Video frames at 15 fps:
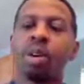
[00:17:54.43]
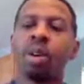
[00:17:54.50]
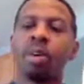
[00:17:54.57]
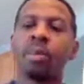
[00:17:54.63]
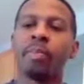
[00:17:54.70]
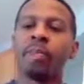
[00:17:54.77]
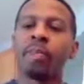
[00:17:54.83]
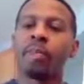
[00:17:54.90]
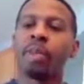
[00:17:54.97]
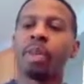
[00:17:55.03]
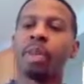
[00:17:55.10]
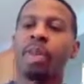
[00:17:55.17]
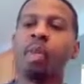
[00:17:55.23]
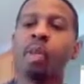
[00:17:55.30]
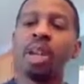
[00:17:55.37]
Well,
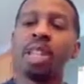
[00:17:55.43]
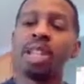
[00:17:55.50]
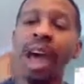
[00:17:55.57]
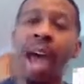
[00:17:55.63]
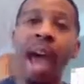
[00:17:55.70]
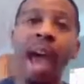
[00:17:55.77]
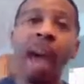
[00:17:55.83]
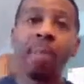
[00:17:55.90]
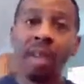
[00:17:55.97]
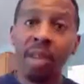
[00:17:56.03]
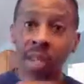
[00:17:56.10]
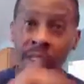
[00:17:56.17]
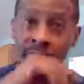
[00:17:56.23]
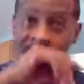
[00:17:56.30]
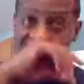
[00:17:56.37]
what is
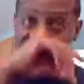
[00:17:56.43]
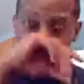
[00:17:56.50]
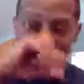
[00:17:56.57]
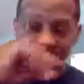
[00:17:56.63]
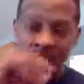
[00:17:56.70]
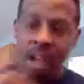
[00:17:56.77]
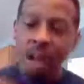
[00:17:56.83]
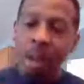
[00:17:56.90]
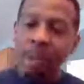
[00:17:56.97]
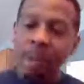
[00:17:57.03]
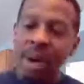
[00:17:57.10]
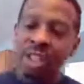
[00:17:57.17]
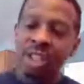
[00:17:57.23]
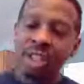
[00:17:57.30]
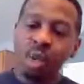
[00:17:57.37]
happening is
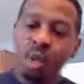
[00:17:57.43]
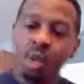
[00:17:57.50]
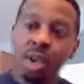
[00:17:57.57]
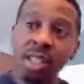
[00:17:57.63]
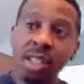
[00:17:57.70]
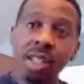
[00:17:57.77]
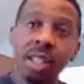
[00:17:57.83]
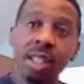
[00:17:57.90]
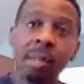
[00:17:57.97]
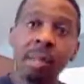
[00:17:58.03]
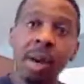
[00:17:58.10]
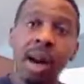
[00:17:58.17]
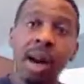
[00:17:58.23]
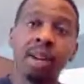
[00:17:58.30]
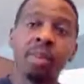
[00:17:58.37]
by squeezing the
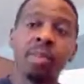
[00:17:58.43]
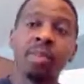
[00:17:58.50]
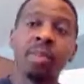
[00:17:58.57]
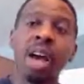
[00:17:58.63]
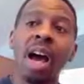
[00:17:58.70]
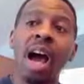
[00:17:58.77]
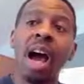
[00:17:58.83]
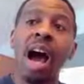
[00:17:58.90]
bottle,